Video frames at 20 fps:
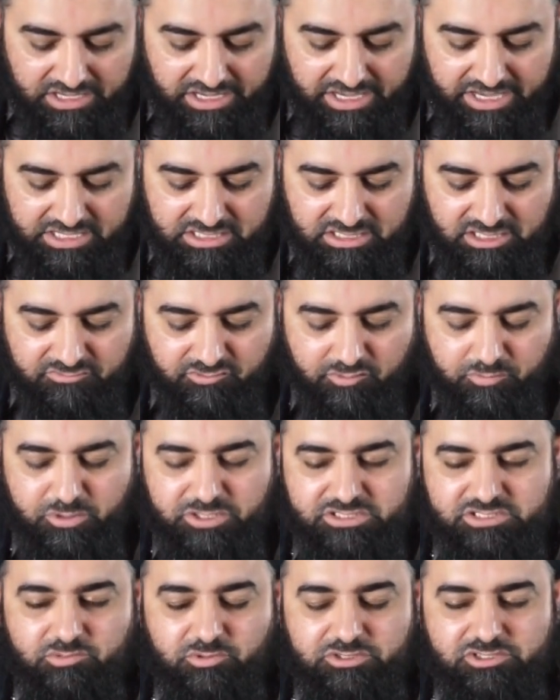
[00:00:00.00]
And if a
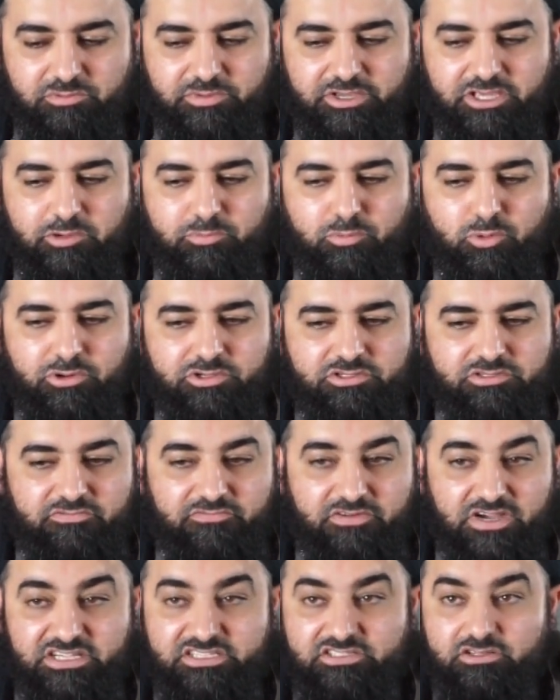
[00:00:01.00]
person was to make a point to
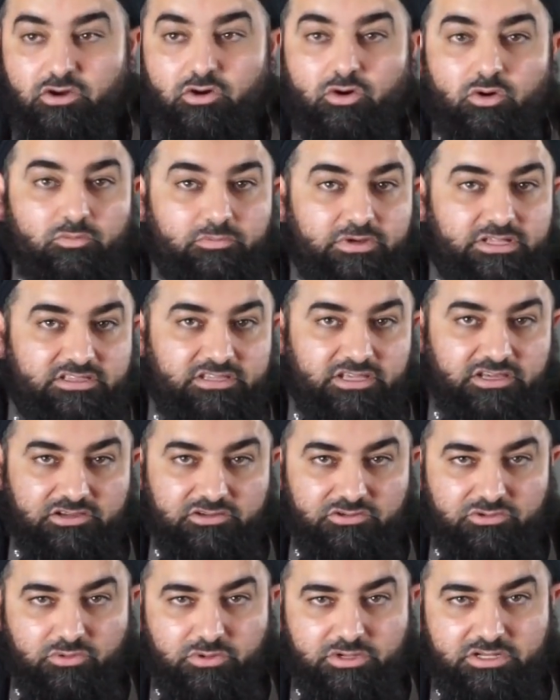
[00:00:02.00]
fast the whole month, they
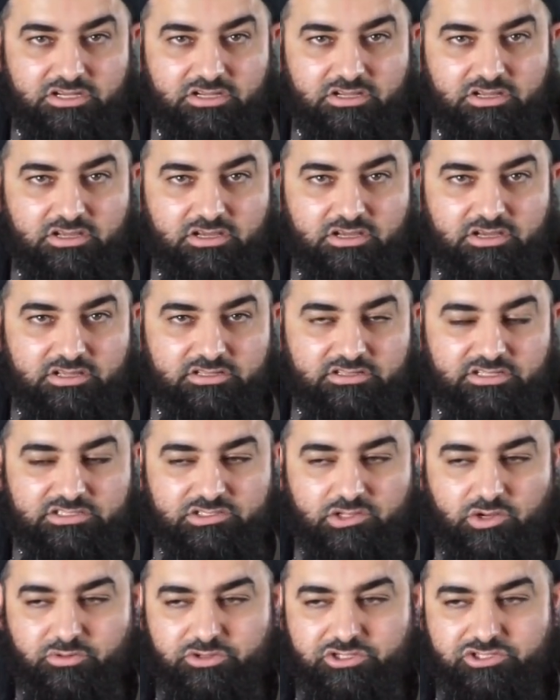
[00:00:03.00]
can do it. There's
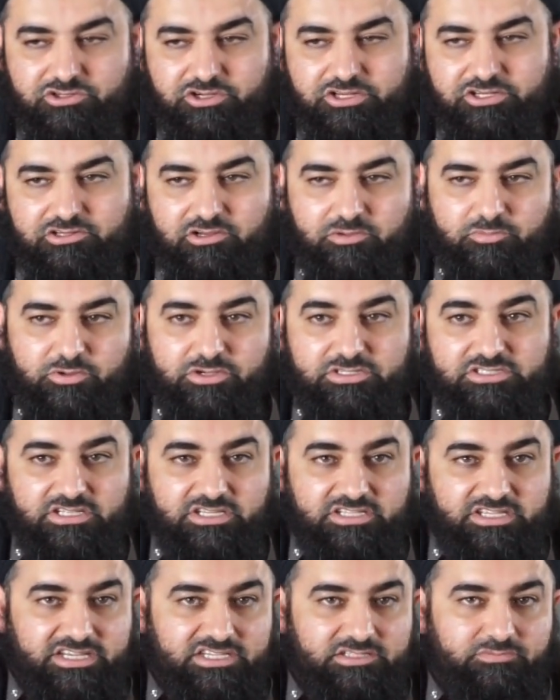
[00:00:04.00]
no restriction. A person
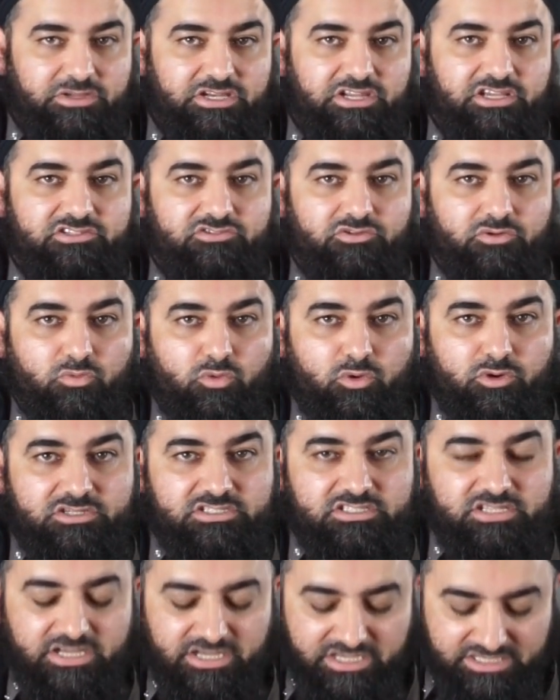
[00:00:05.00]
can take as many as
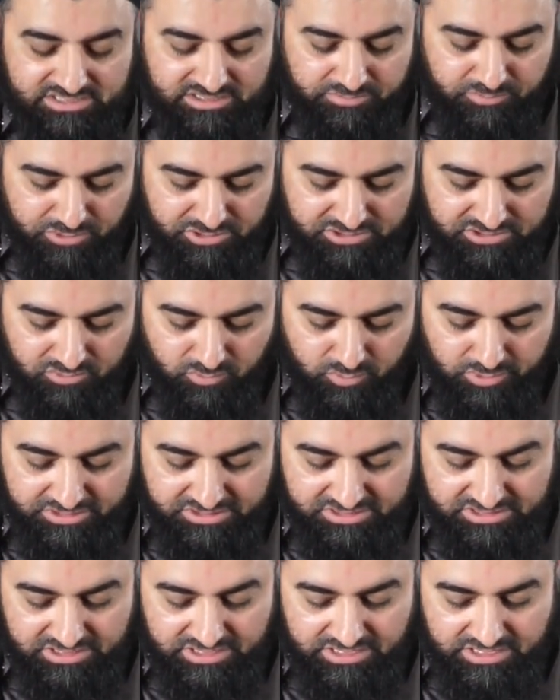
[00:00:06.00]
rewards as the person
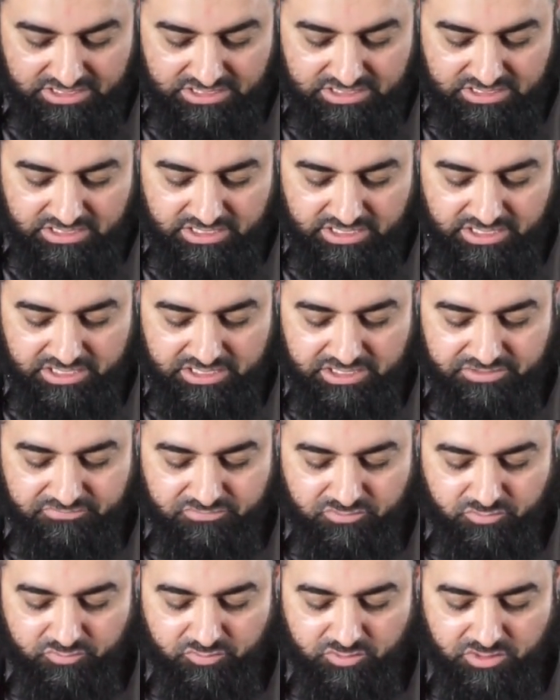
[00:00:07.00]
wants. Uh,
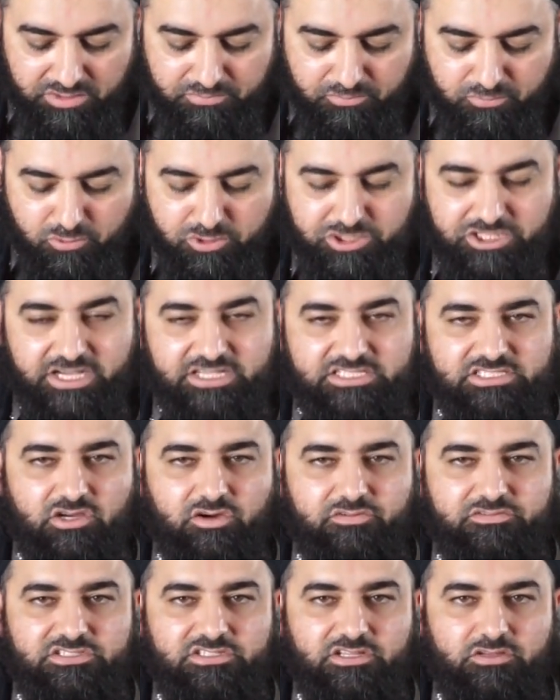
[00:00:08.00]
if, if we push
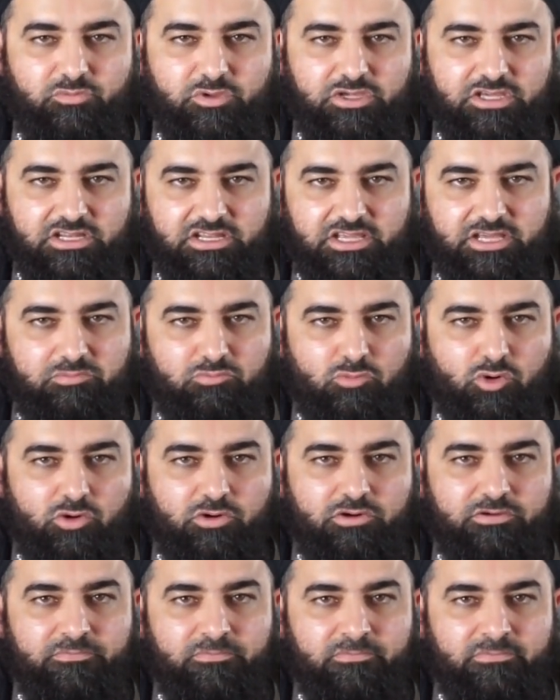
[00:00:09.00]
ourselves, then we can get
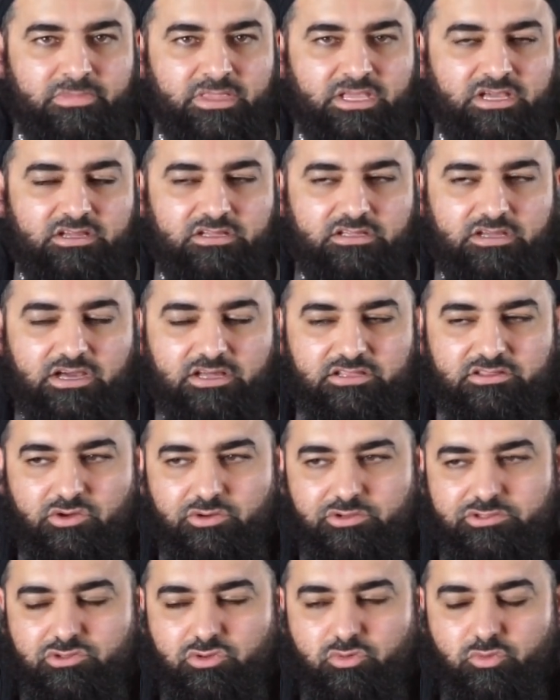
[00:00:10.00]
more. Uh,
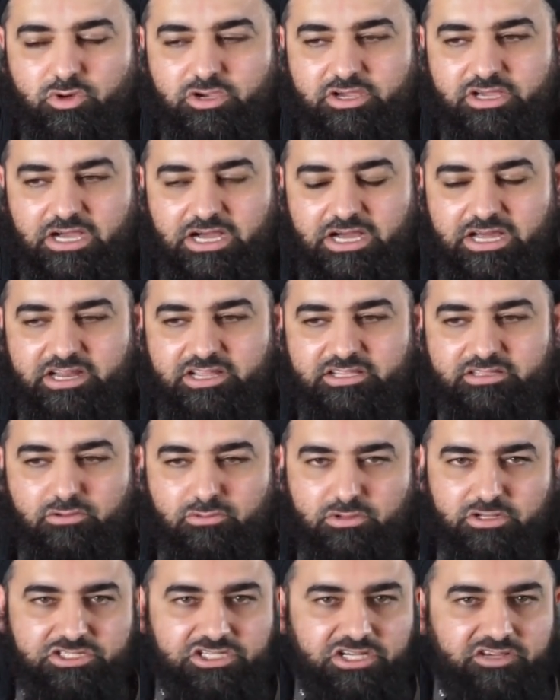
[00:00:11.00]
those who work harder, they
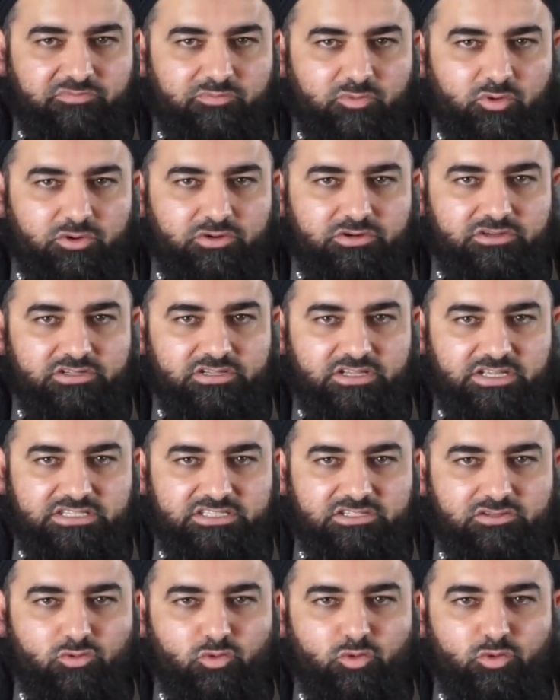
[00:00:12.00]
will achieve more.
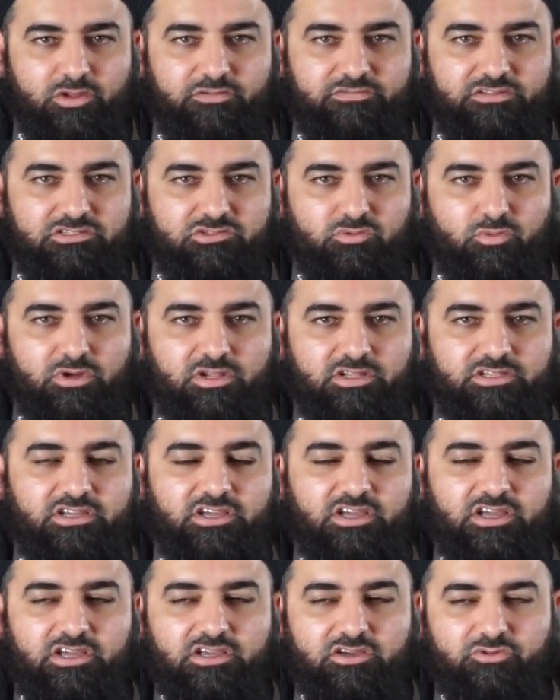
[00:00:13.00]
It's a rule of this world,
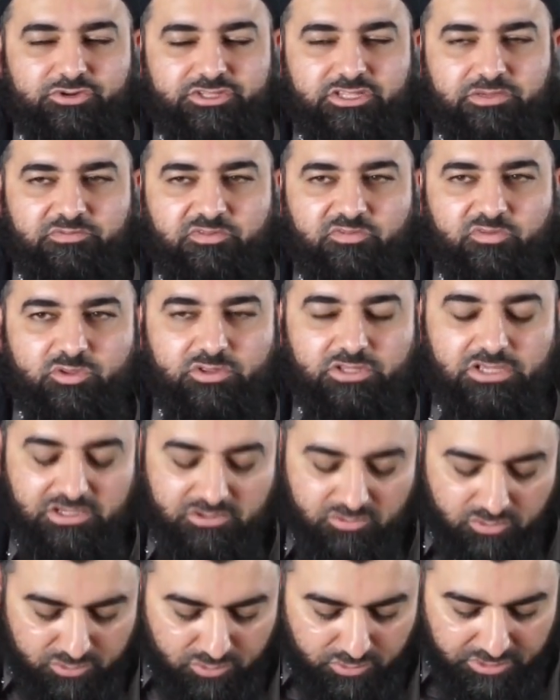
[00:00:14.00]
whether it's for
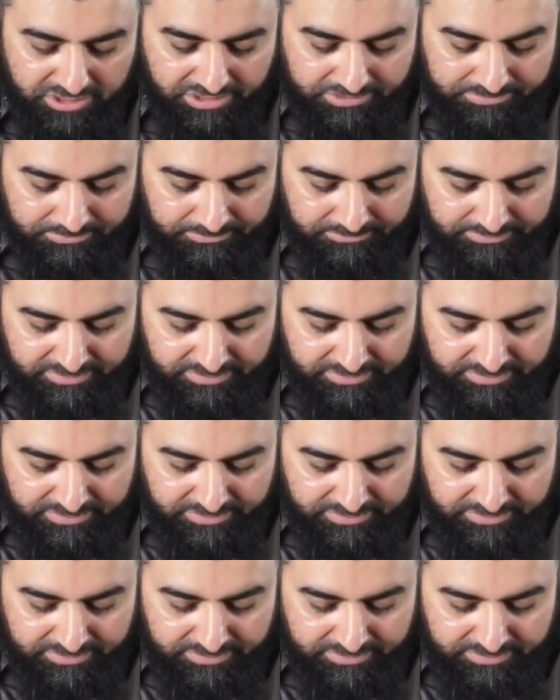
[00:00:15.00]
deen or dunya.